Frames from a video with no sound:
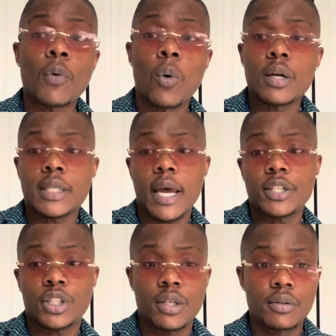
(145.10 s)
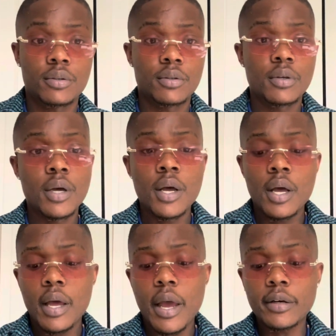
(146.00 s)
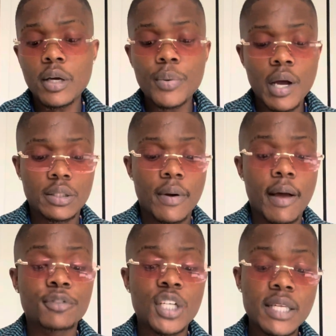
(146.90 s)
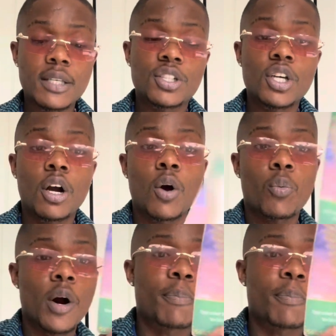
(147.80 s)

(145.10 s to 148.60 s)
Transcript: oration. And then we also have justice. Your career